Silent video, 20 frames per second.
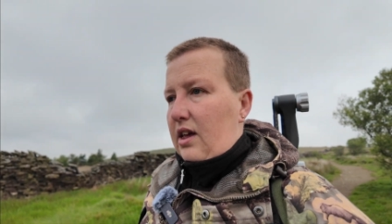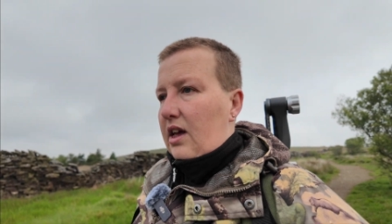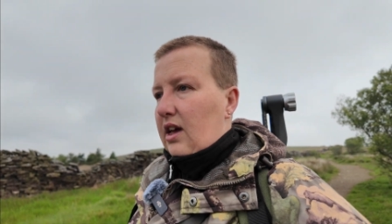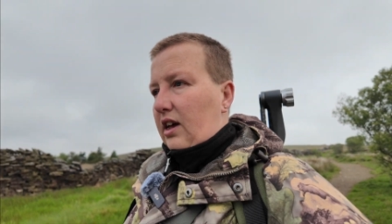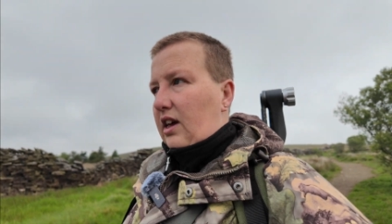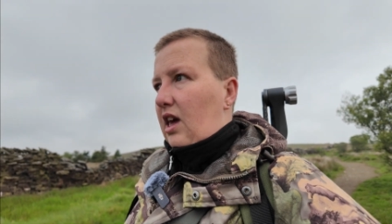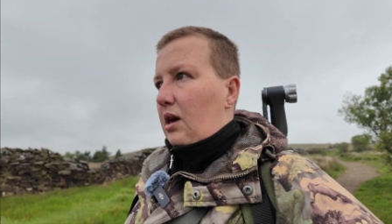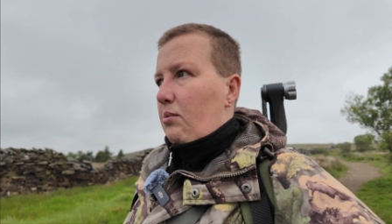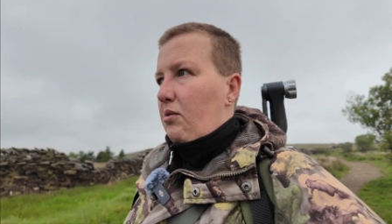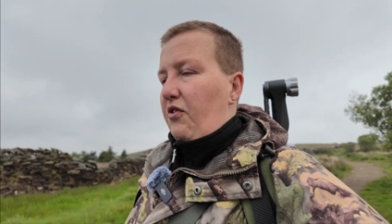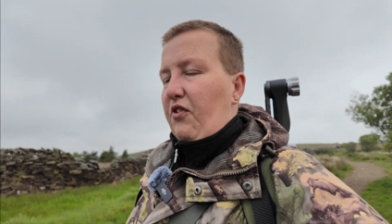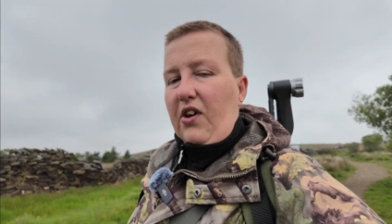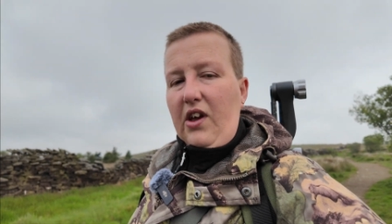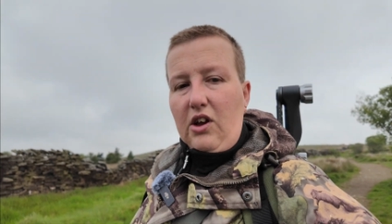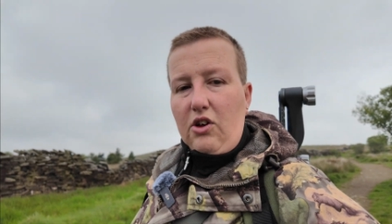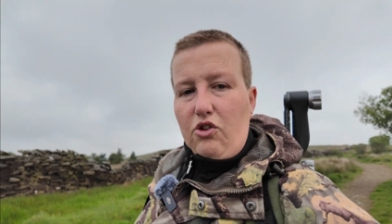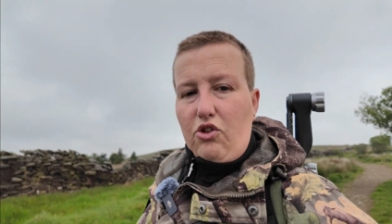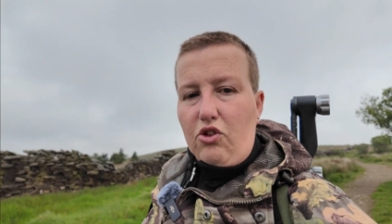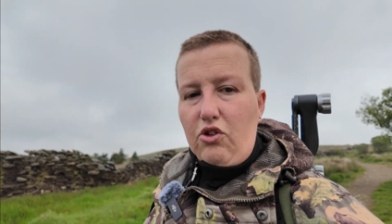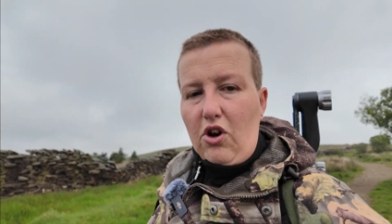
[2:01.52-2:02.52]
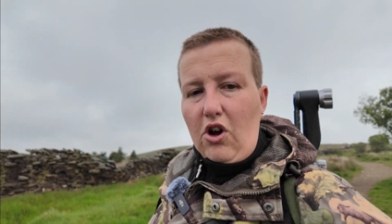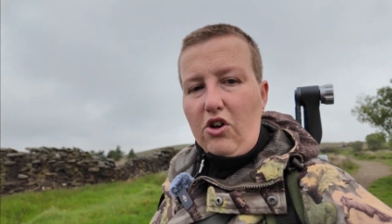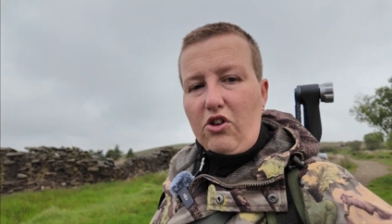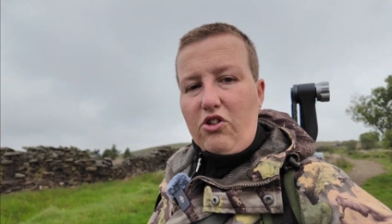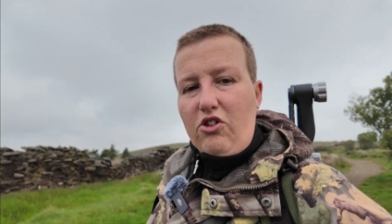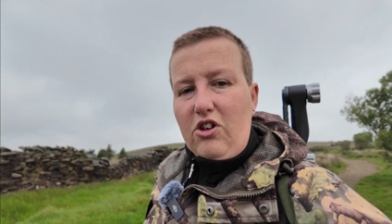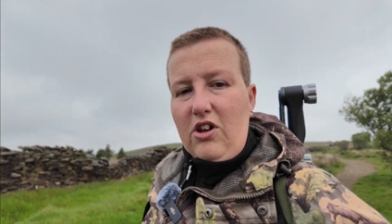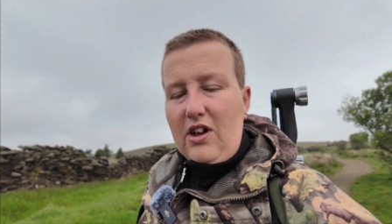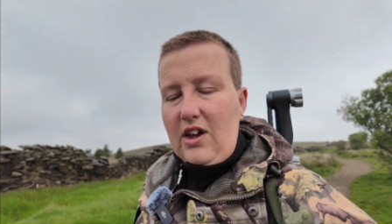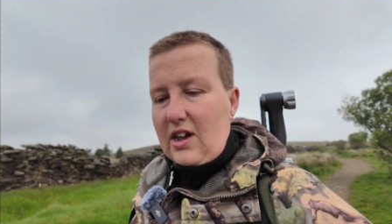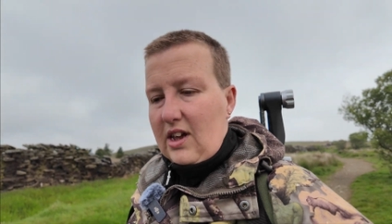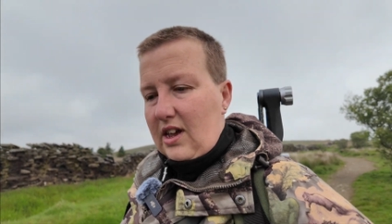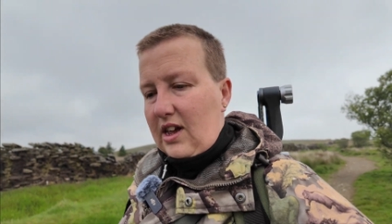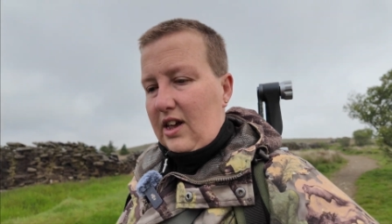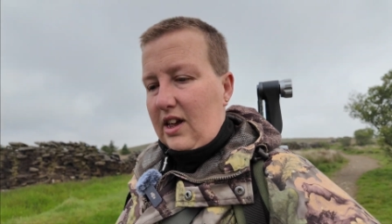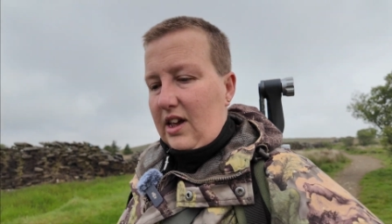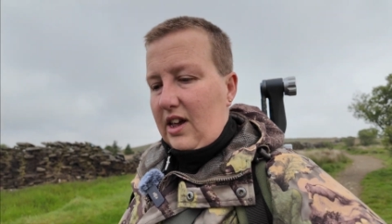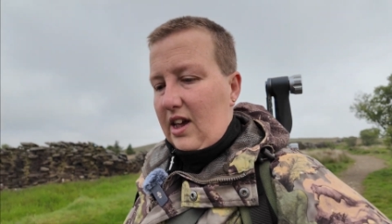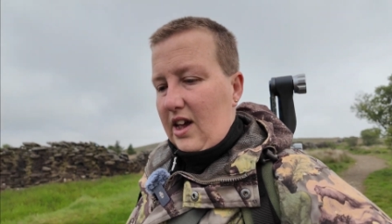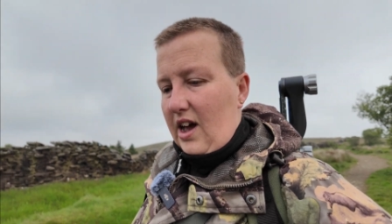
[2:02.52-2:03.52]
and keep my fingers crossed
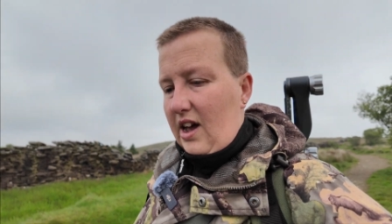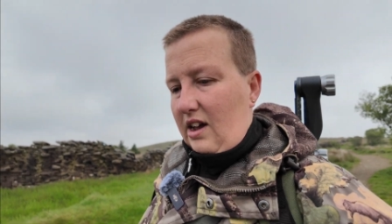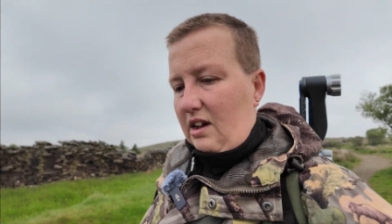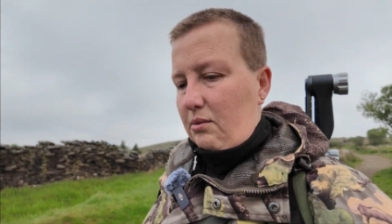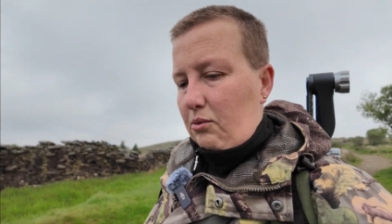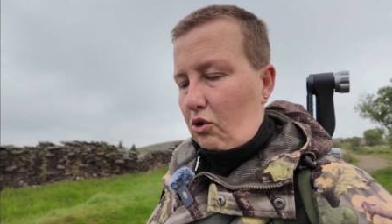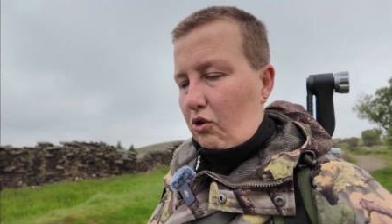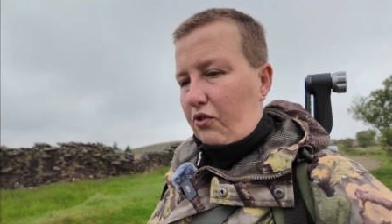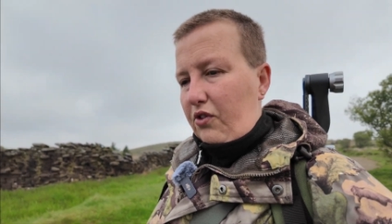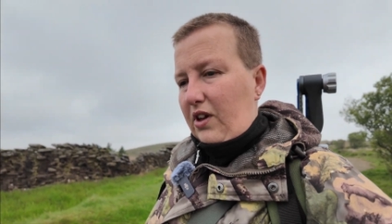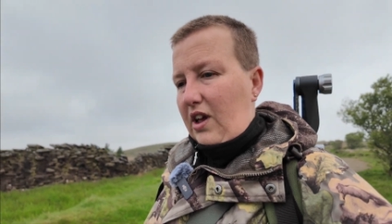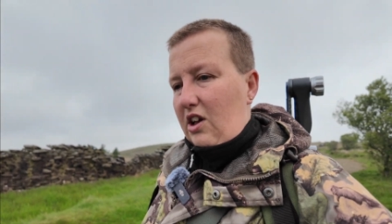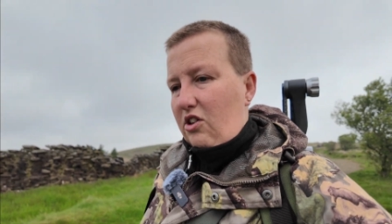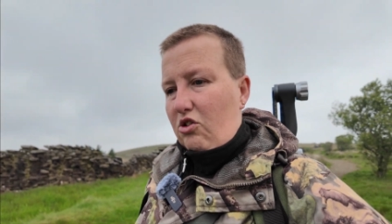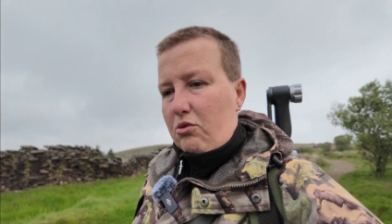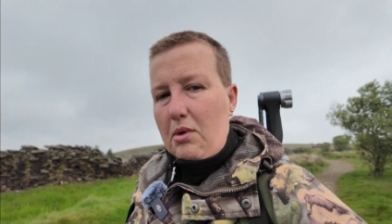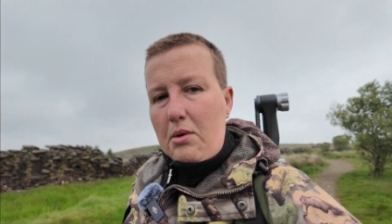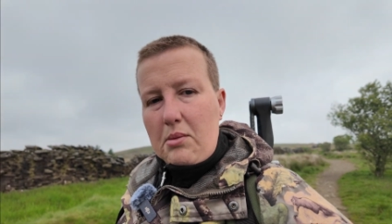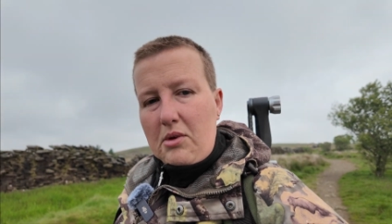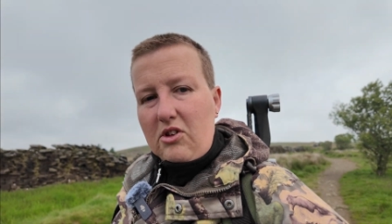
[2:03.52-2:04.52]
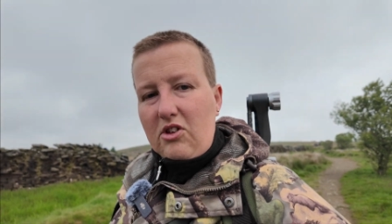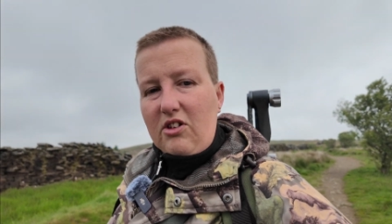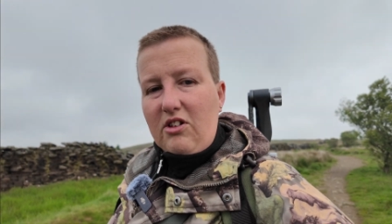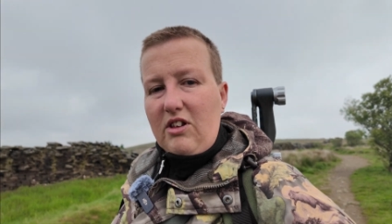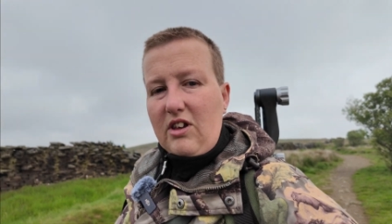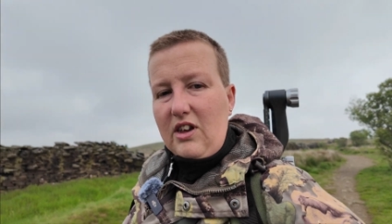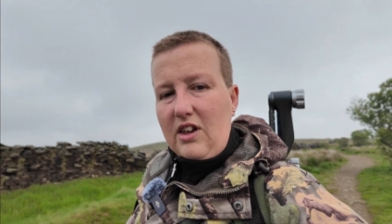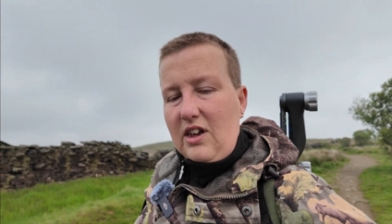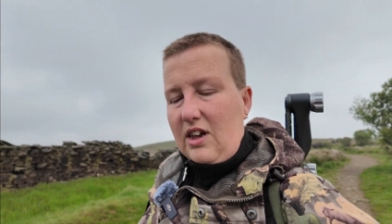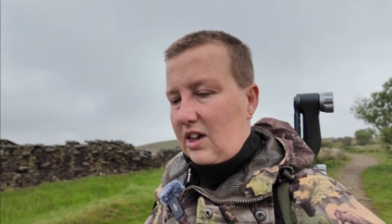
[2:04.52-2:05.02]
I can hopefully get some images